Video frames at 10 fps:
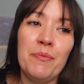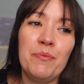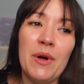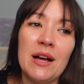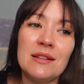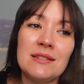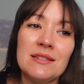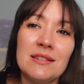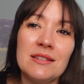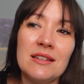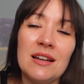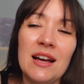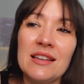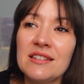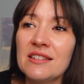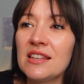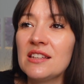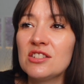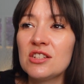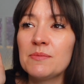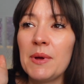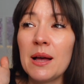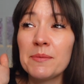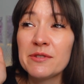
But I think it's just perhaps